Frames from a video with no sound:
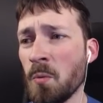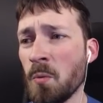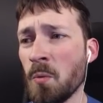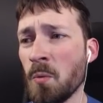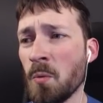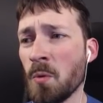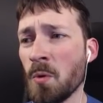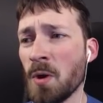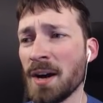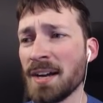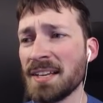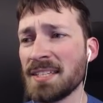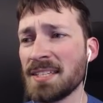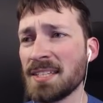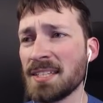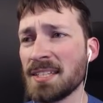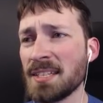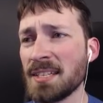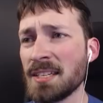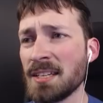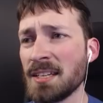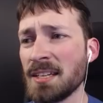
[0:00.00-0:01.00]

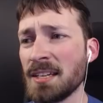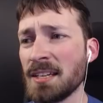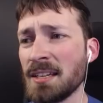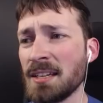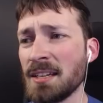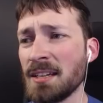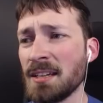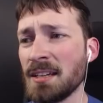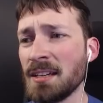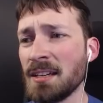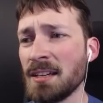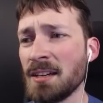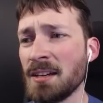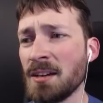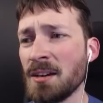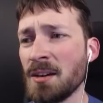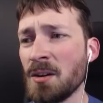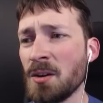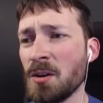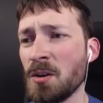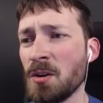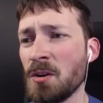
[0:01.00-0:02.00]
What?
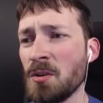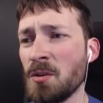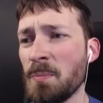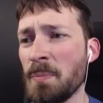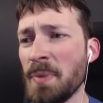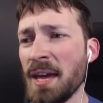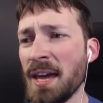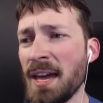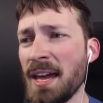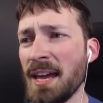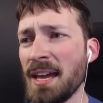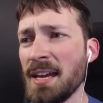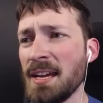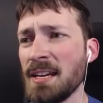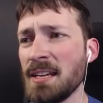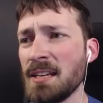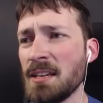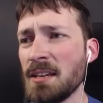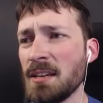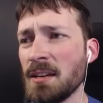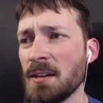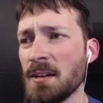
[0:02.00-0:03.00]
Who
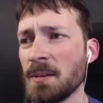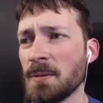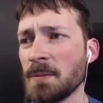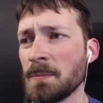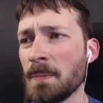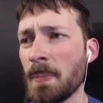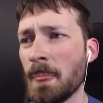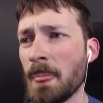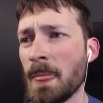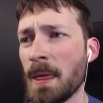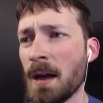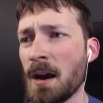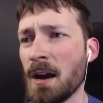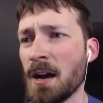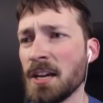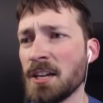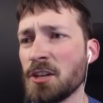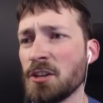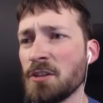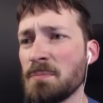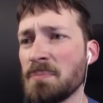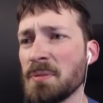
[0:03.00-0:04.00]
paid?
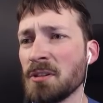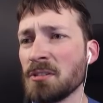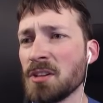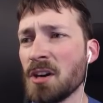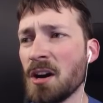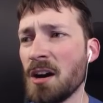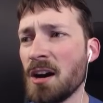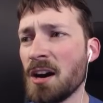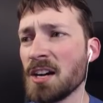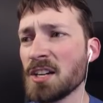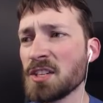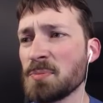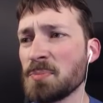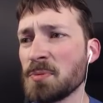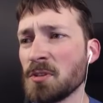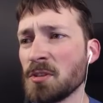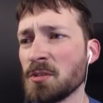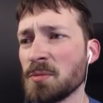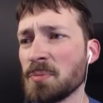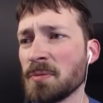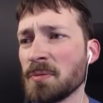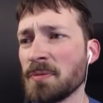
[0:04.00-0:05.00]
I could build a
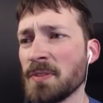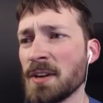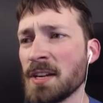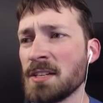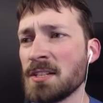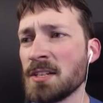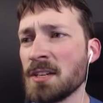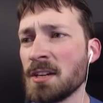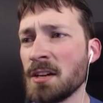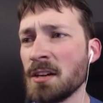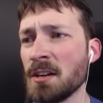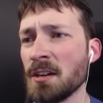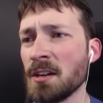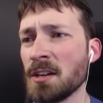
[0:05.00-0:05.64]
hospital to prevent